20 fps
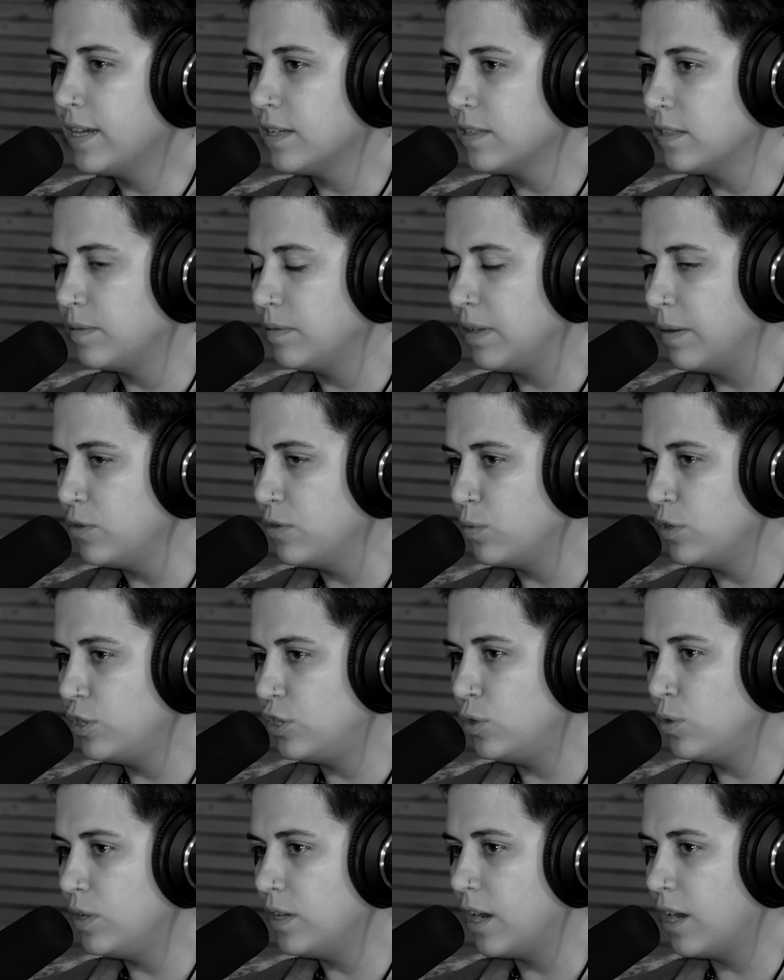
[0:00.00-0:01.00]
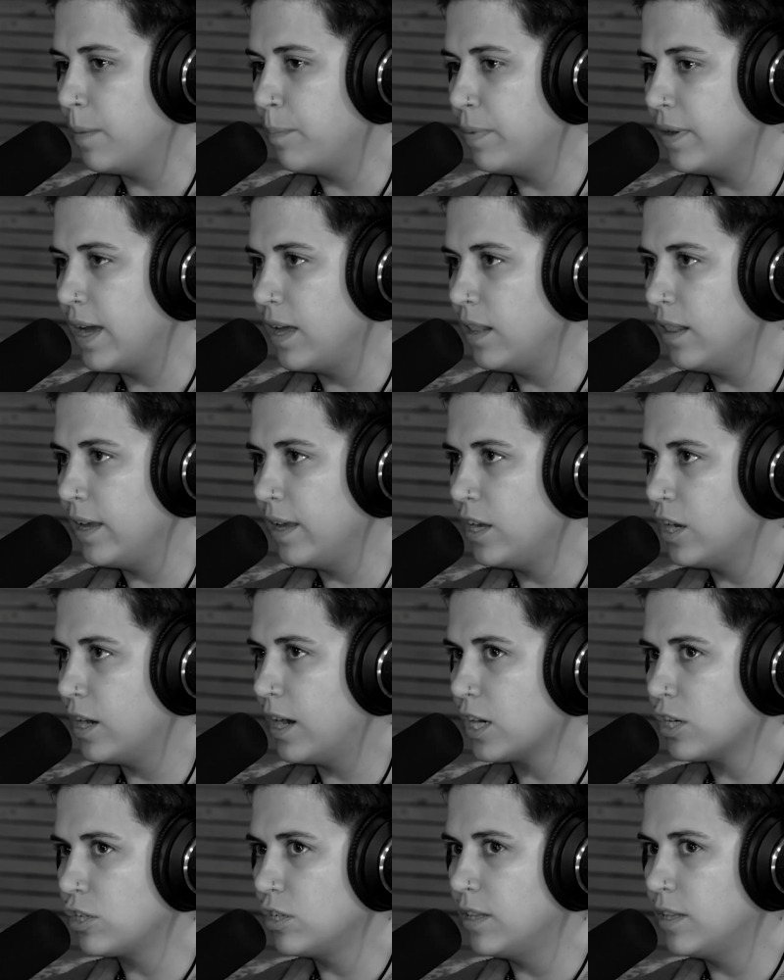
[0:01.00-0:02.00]
because sometimes once you get up in LA, you're
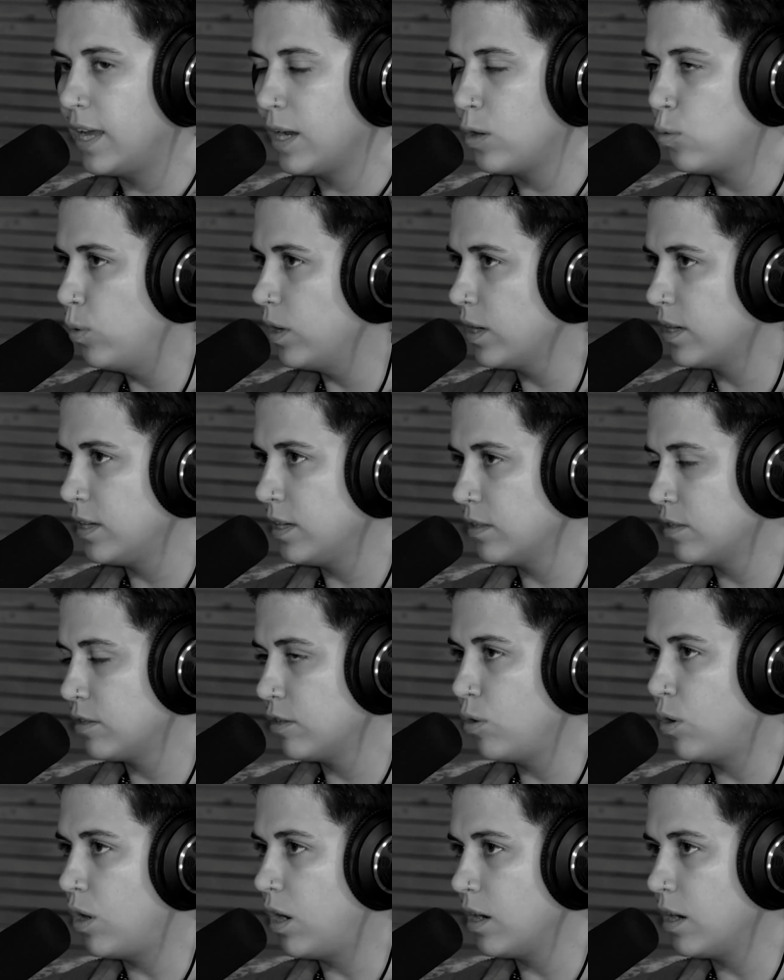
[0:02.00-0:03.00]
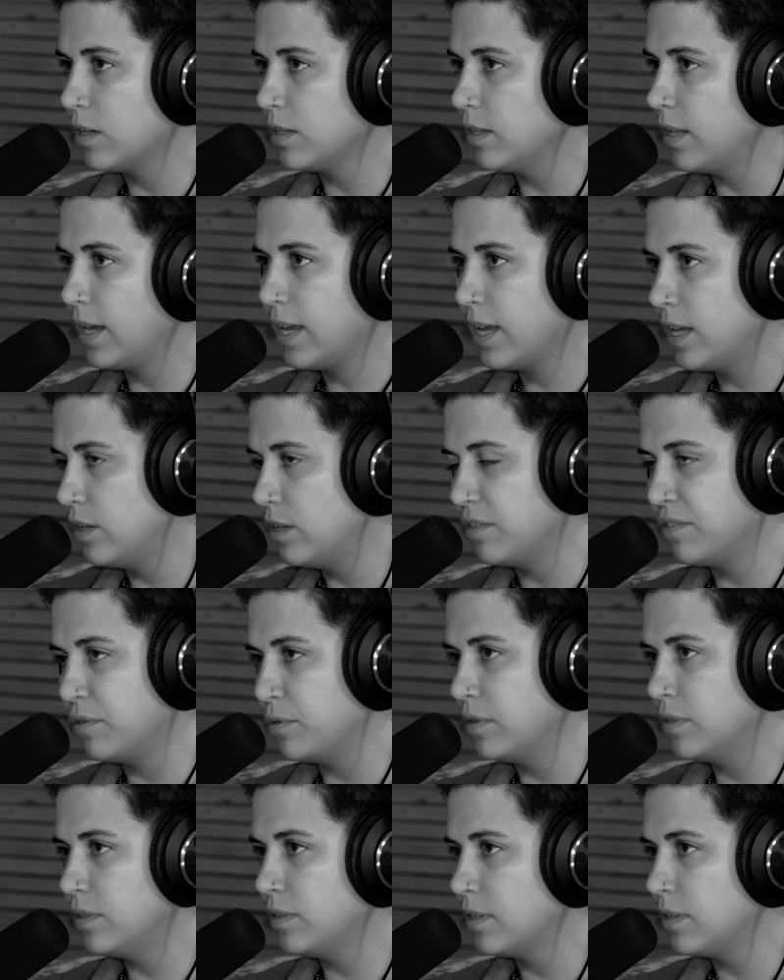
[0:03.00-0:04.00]
actually like working so hard, like
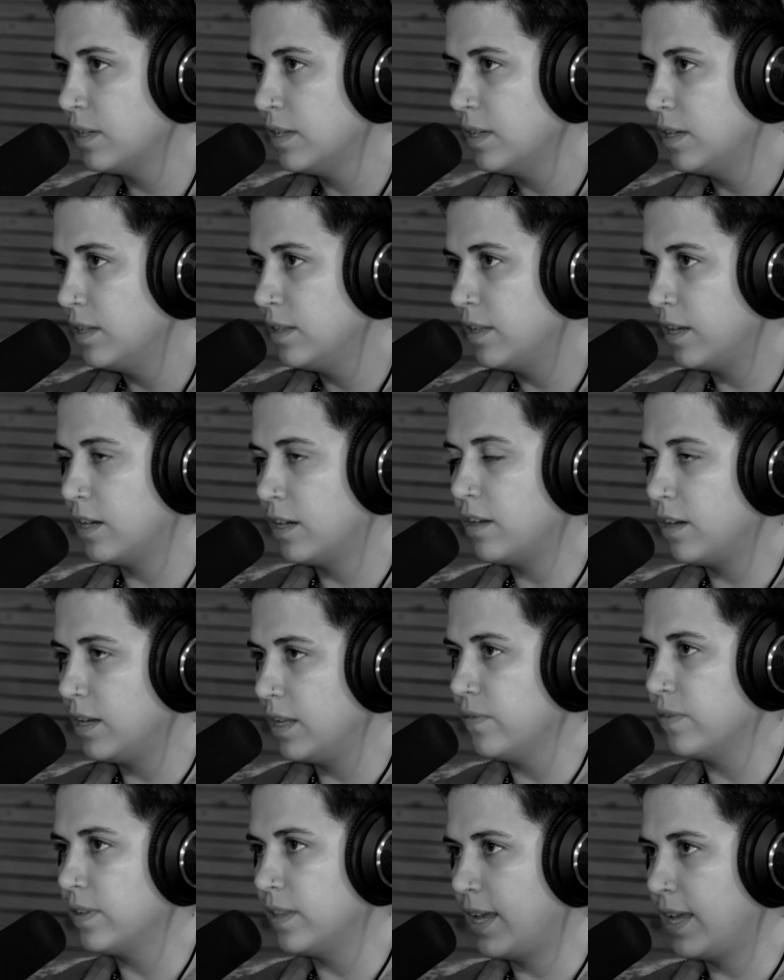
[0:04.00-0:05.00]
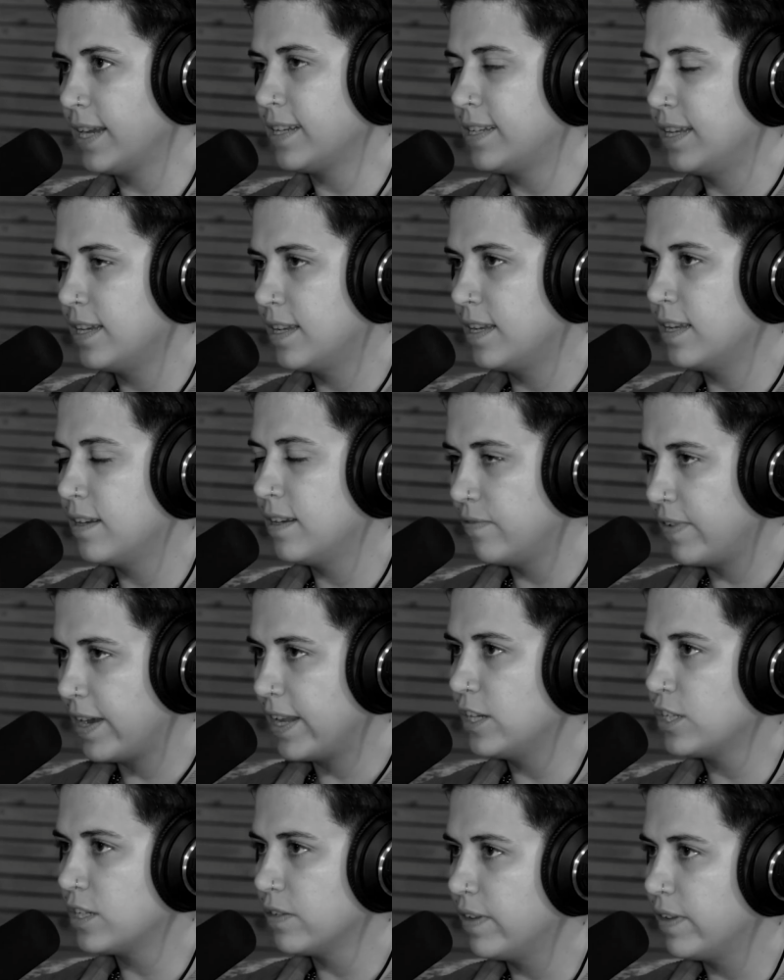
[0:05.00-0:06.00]
indoors, that you're not even like taking
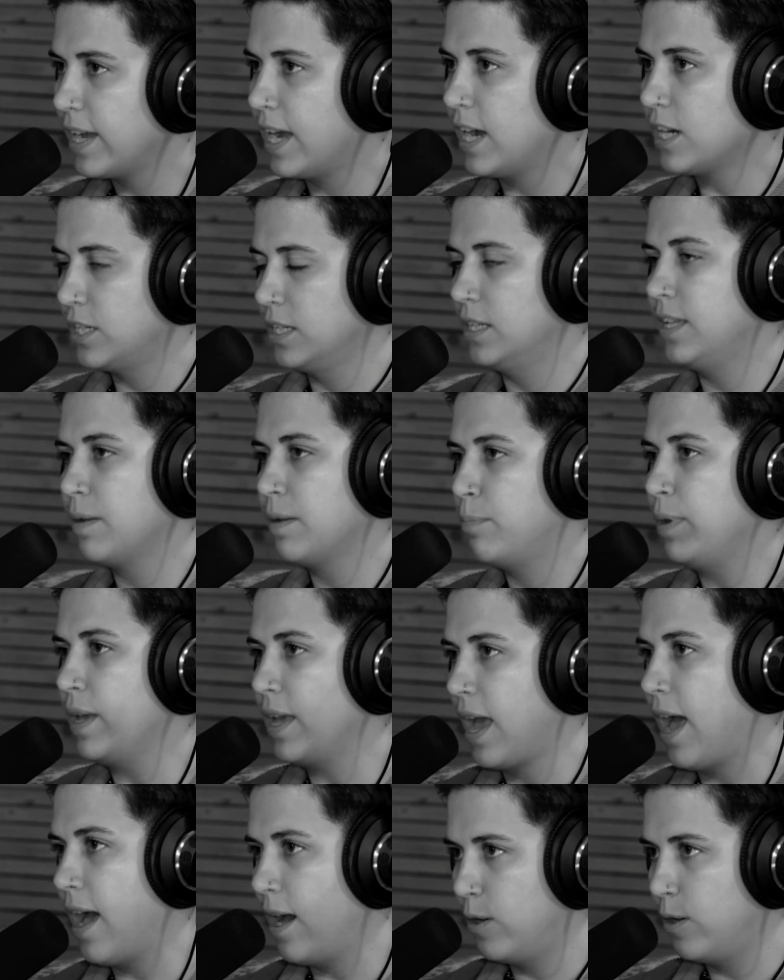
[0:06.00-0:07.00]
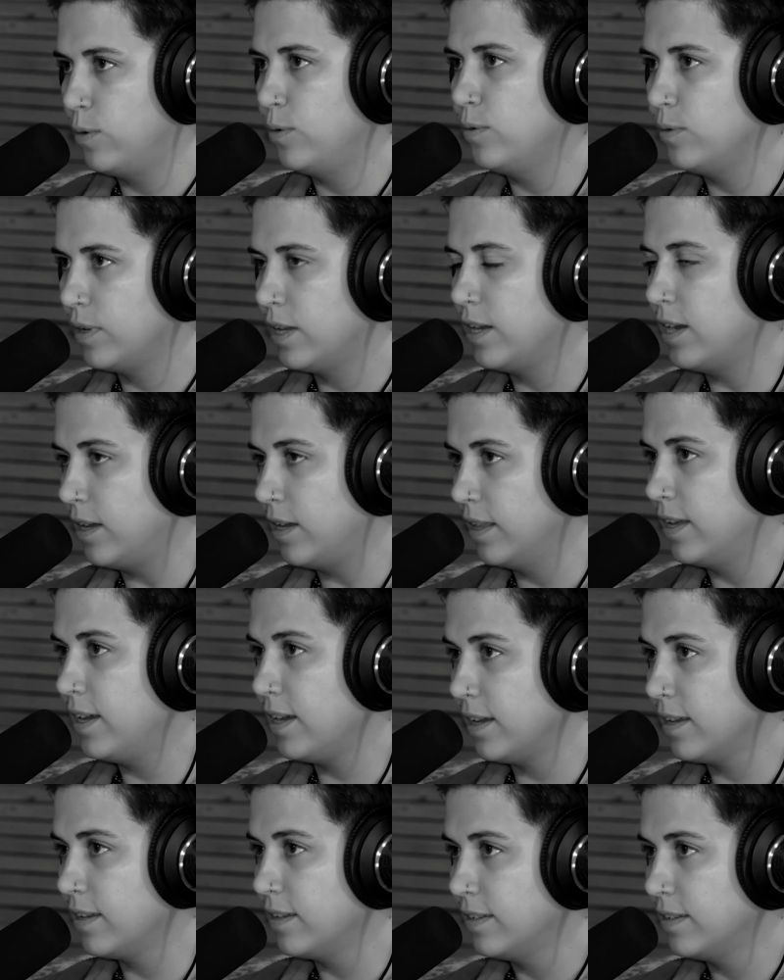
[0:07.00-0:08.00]
advantage of like actually like being out in
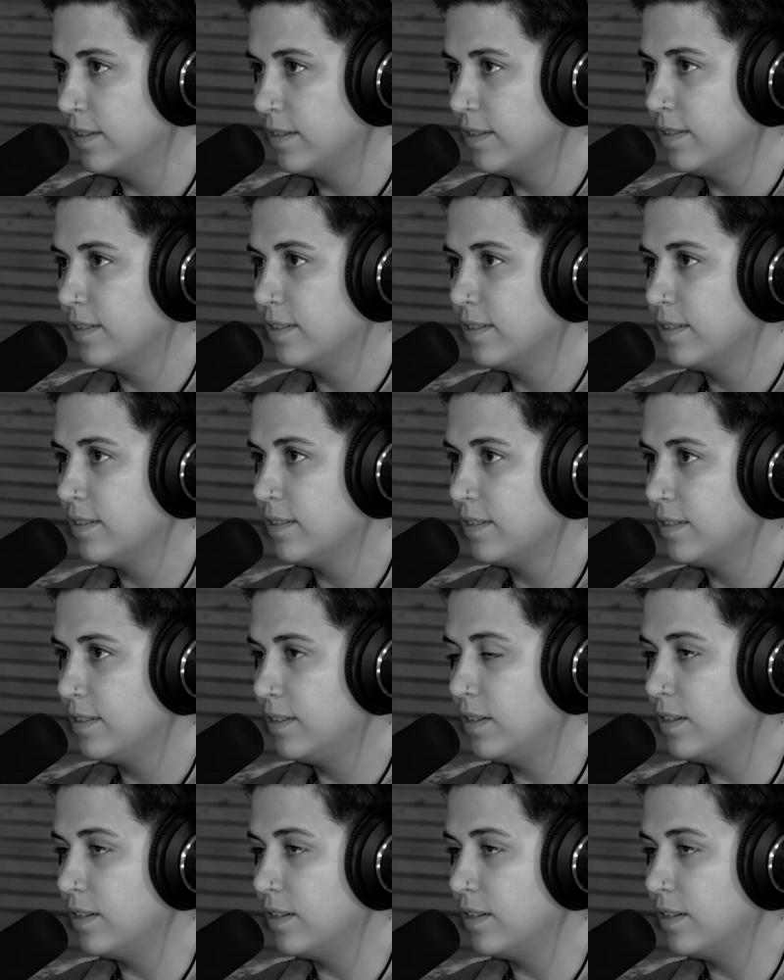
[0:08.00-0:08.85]
LA. You